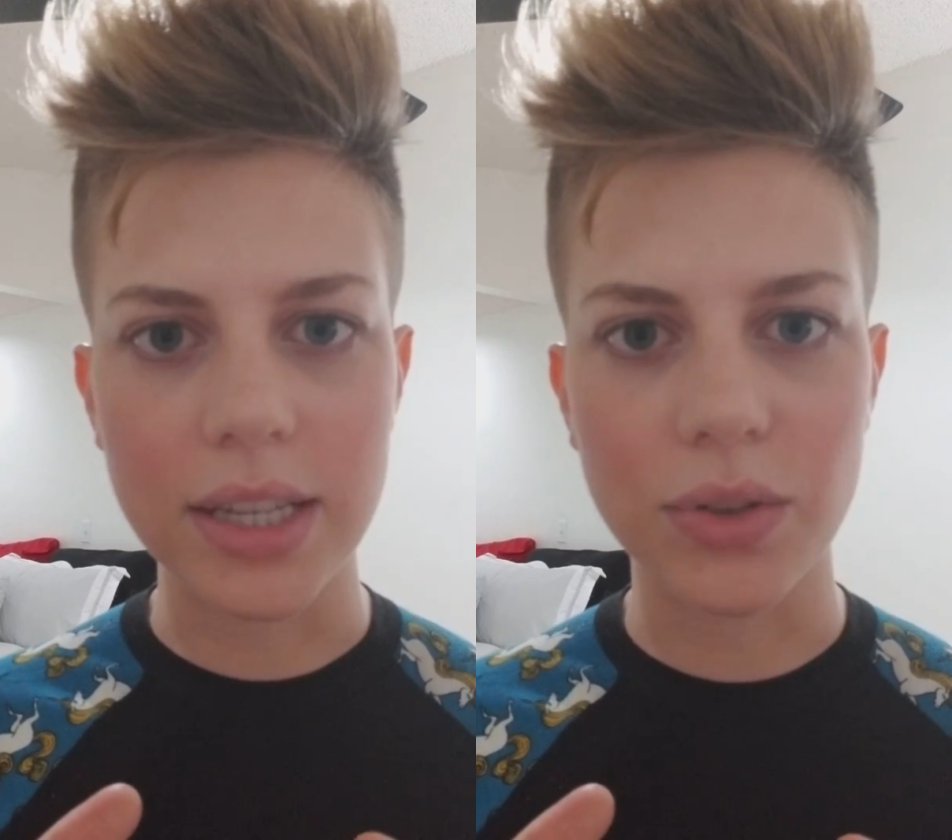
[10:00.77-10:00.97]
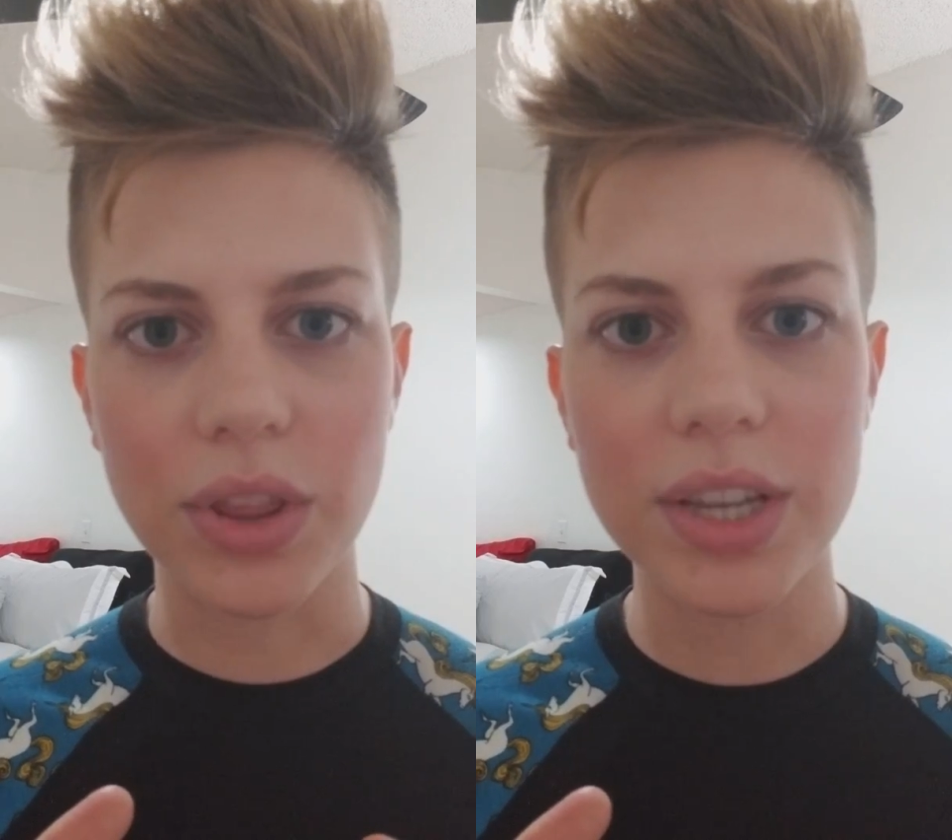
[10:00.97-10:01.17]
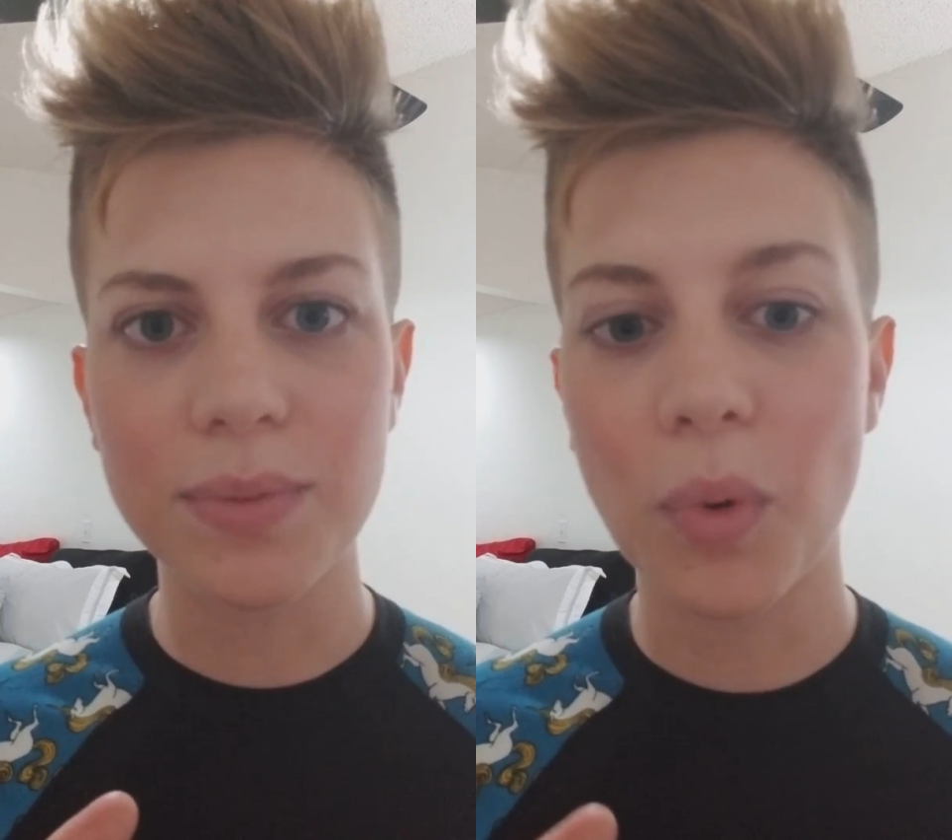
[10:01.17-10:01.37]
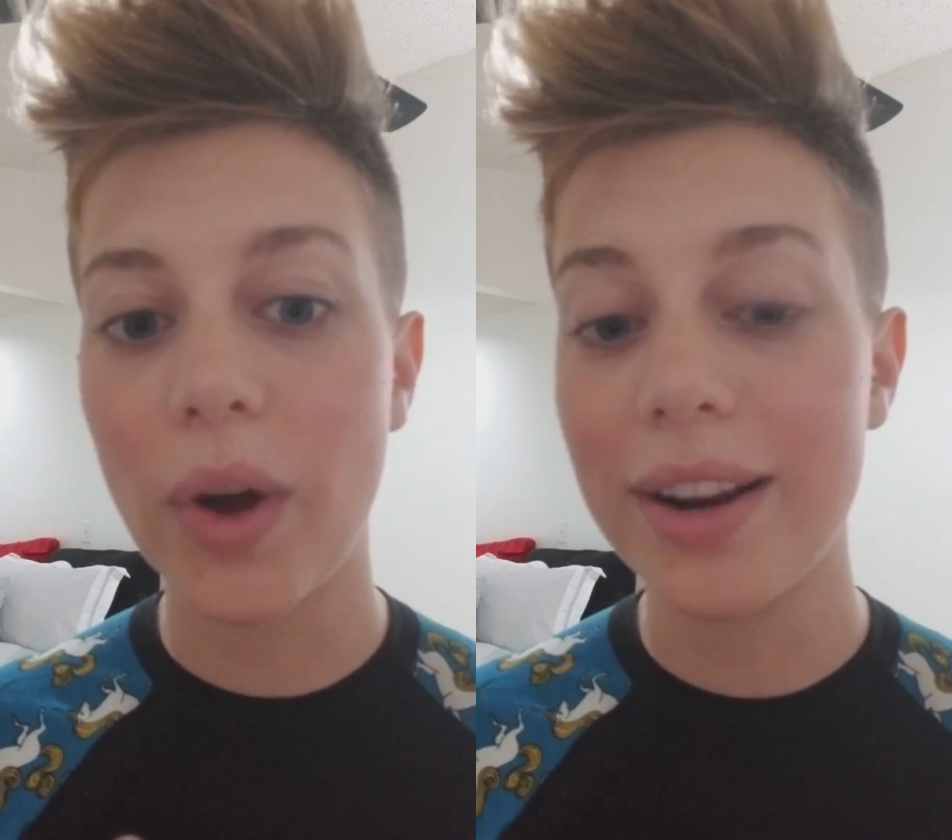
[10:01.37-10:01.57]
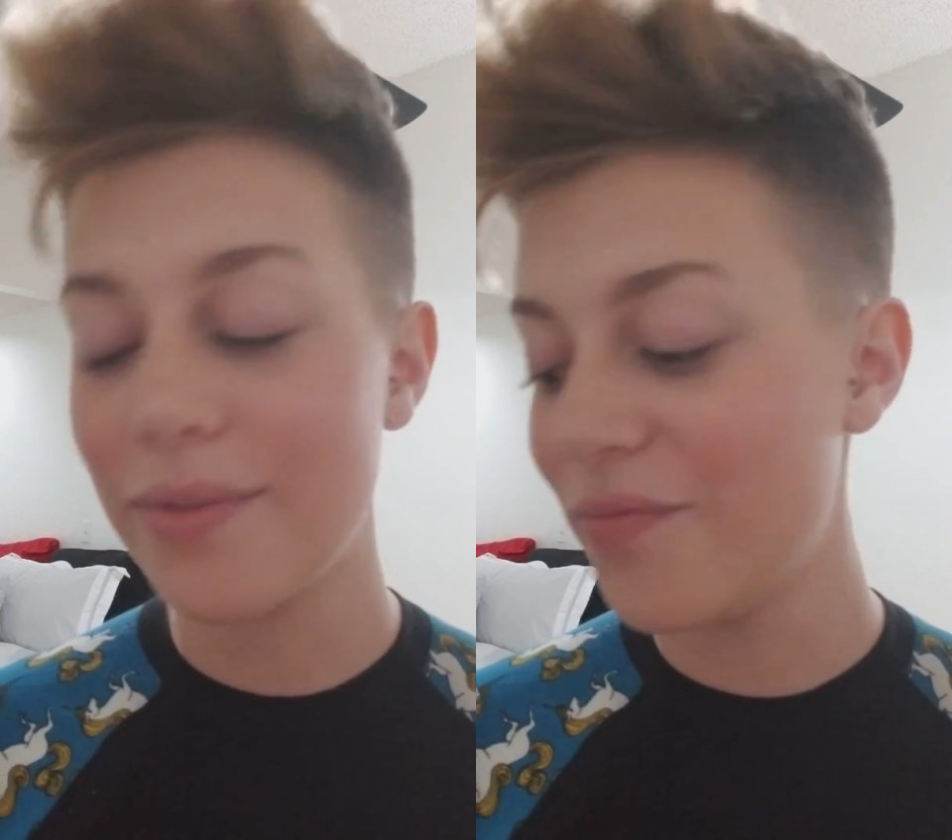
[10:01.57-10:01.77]
So at this
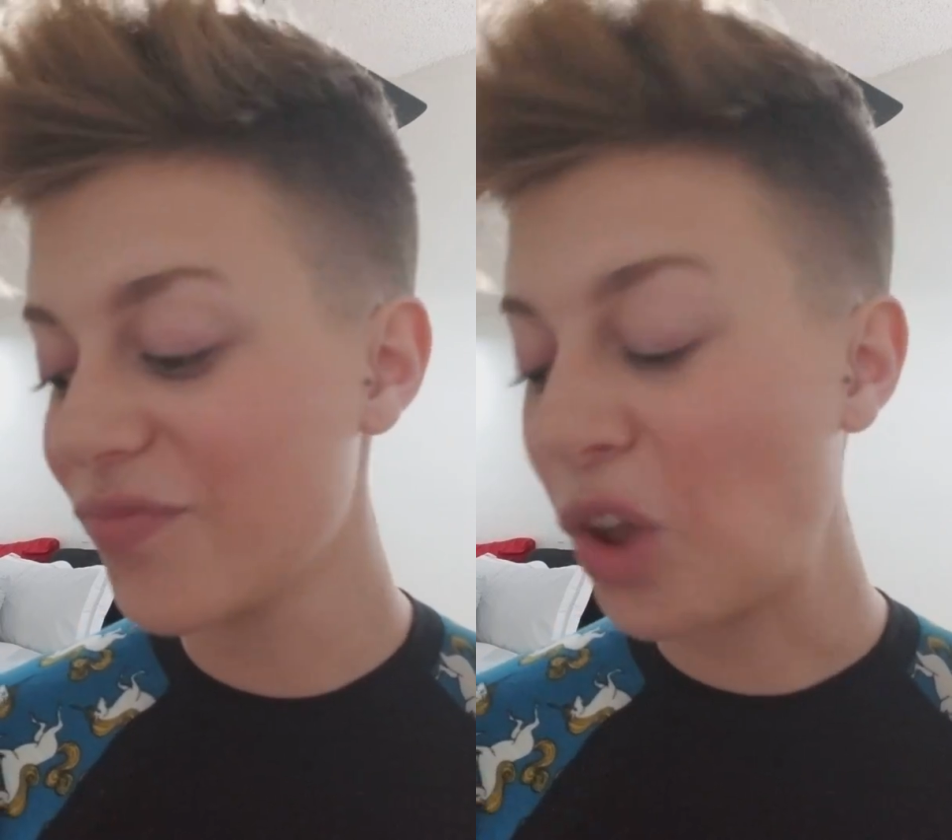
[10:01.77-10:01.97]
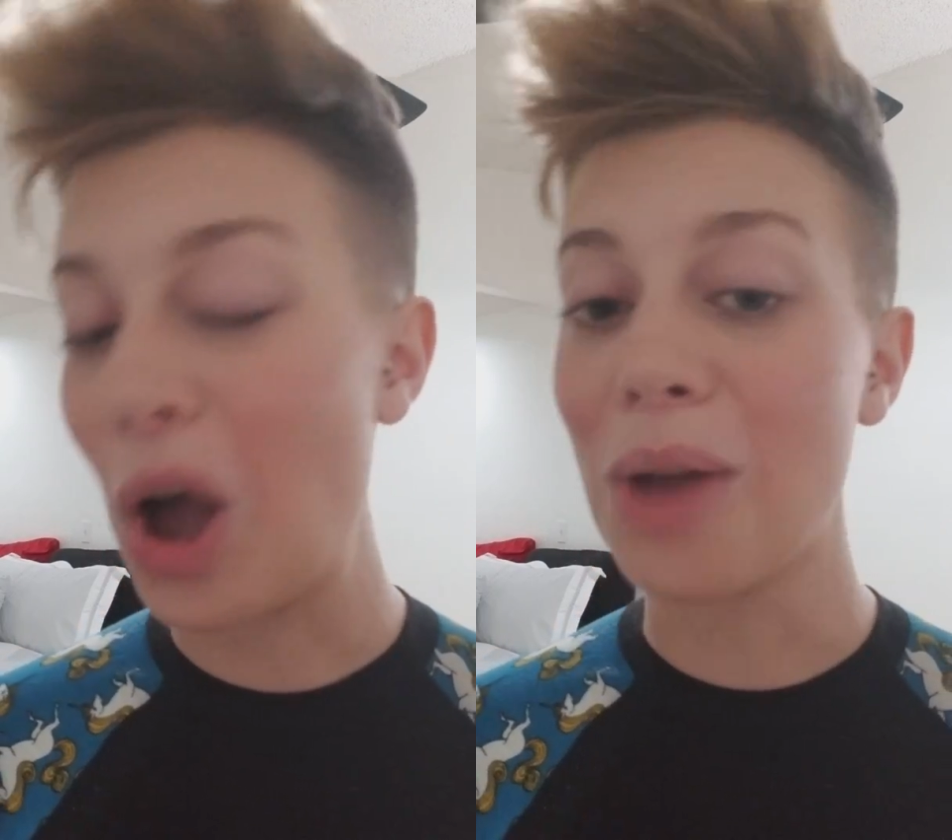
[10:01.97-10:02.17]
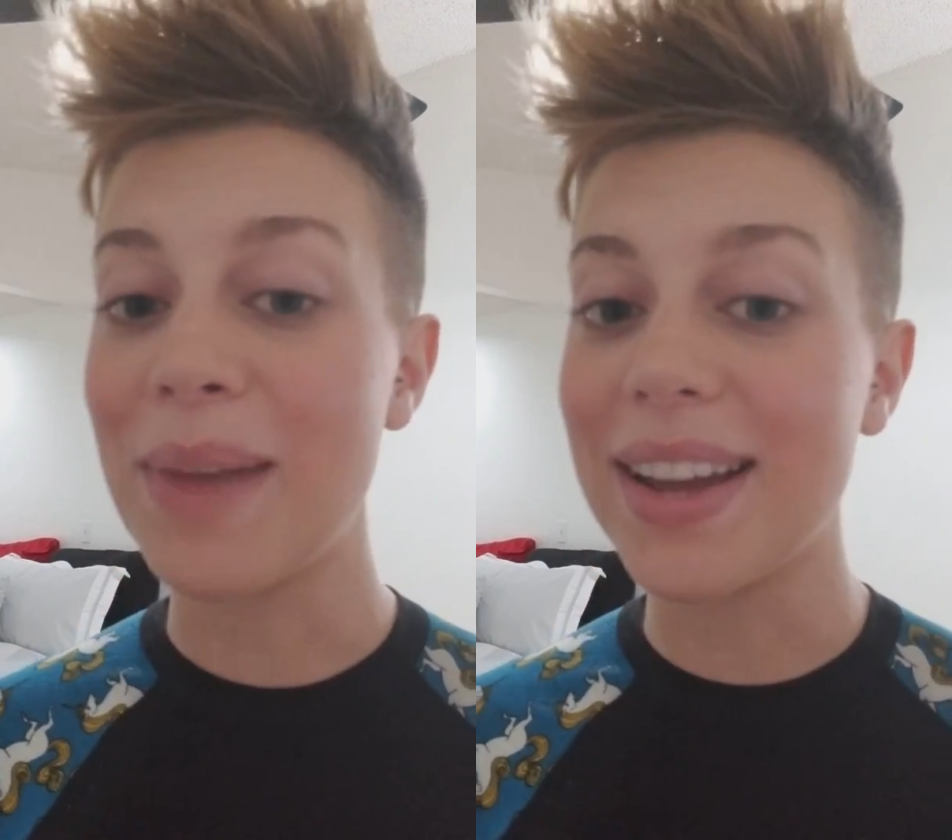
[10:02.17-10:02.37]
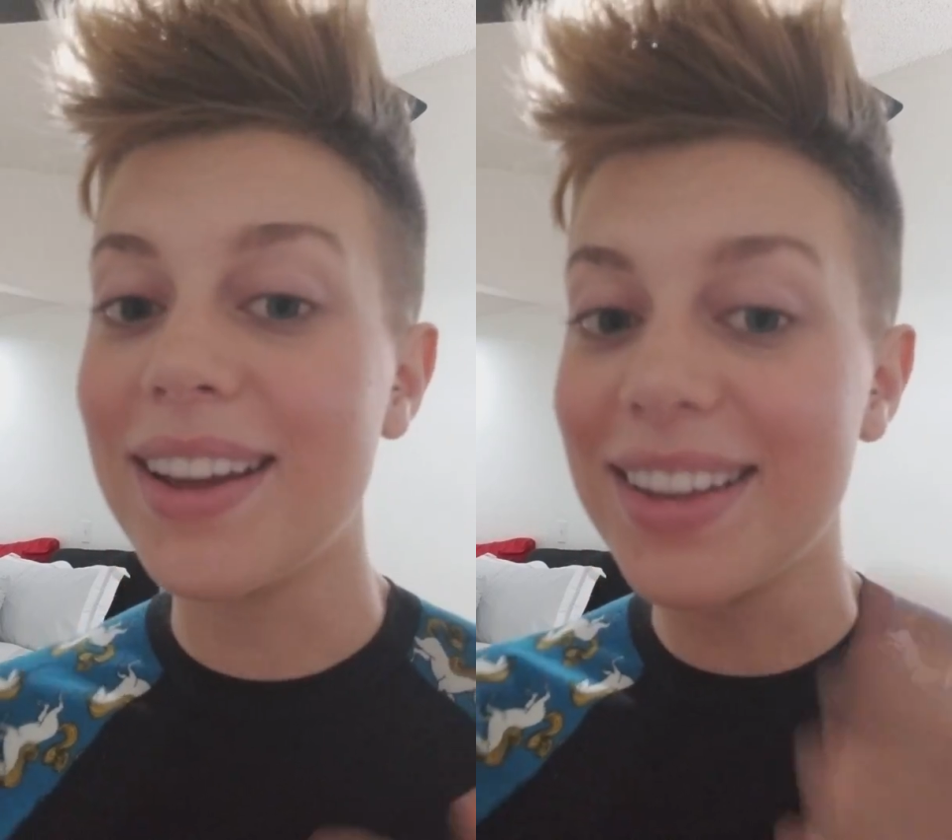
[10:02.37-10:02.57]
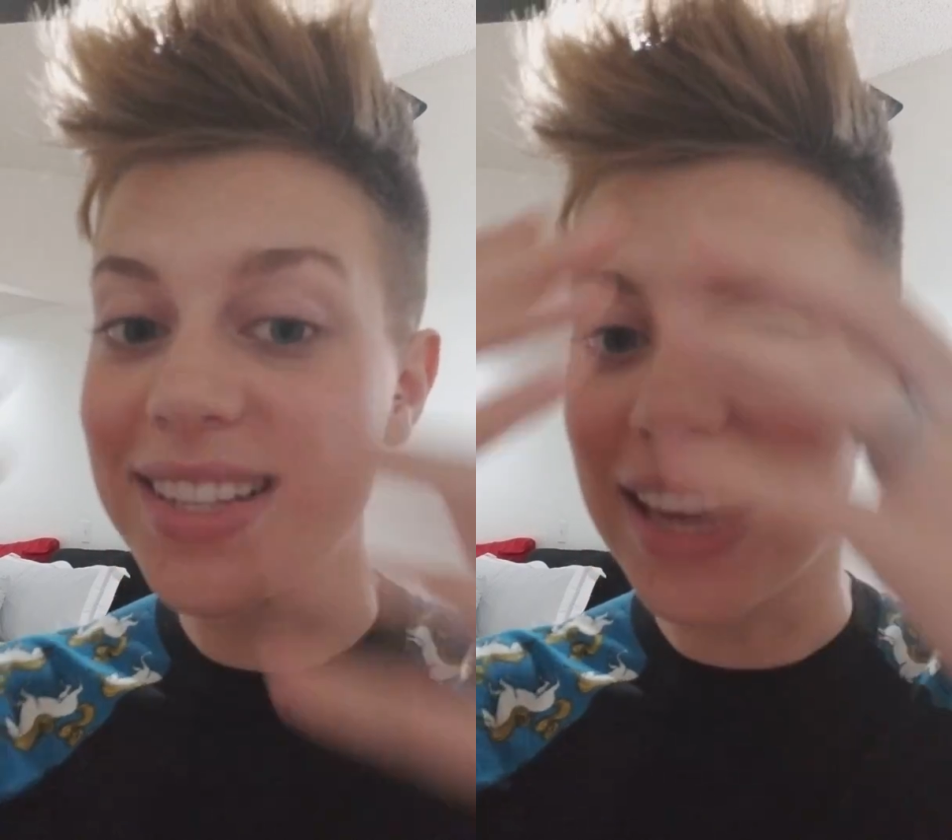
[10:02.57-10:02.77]
point, on my
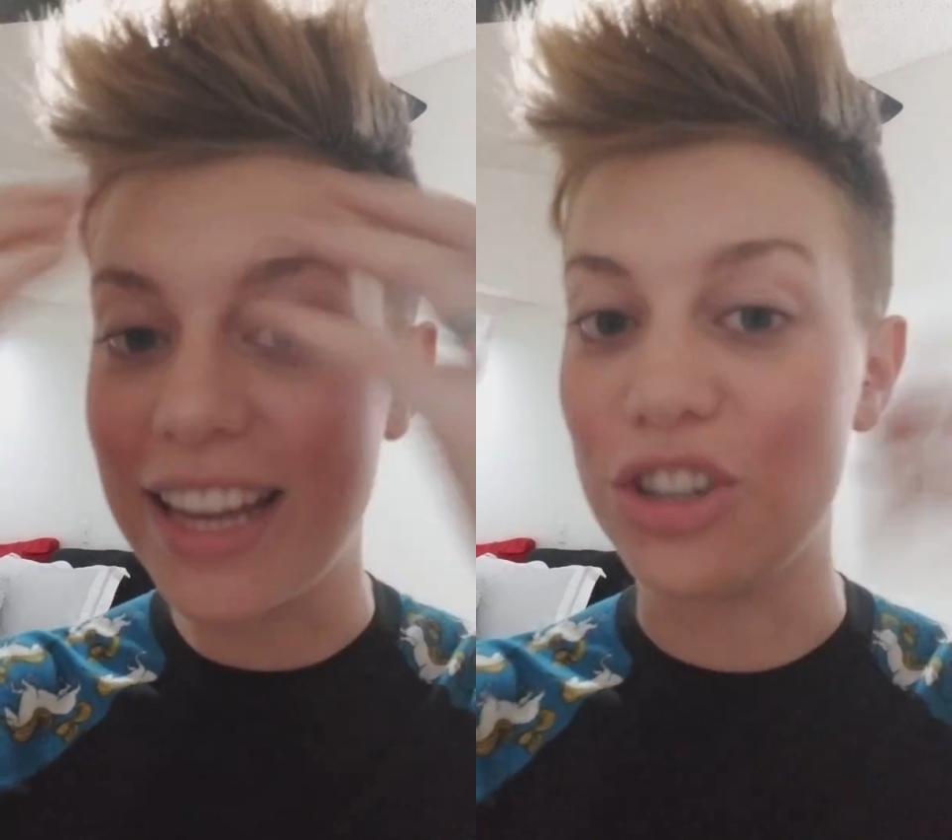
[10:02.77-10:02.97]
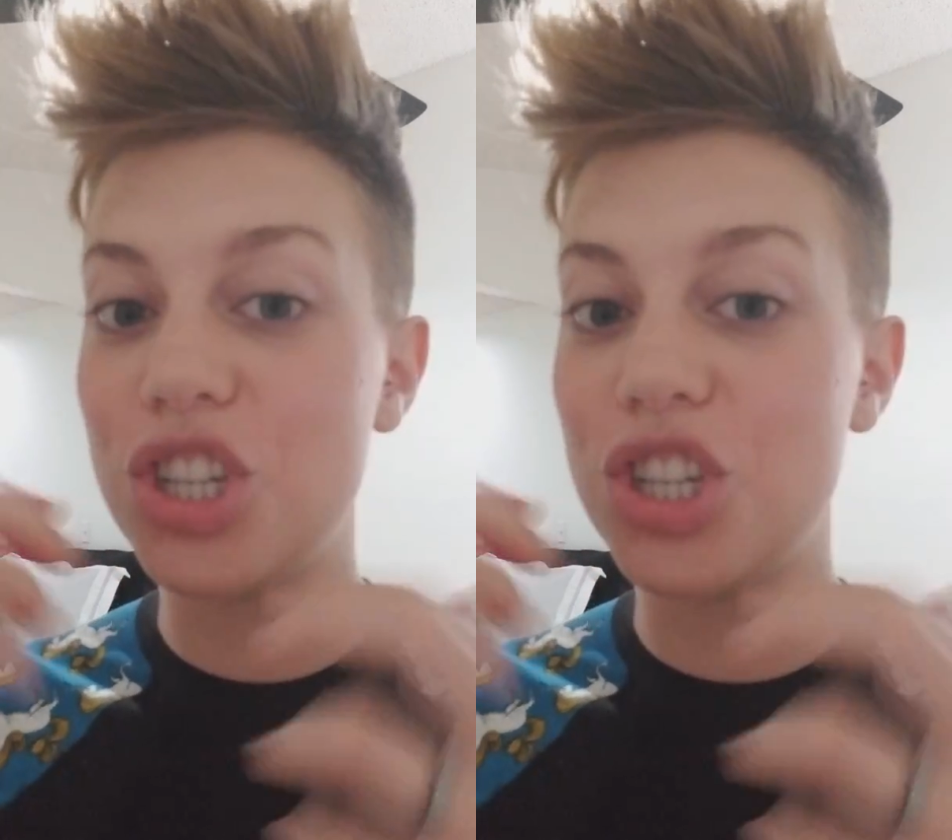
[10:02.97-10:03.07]
skin,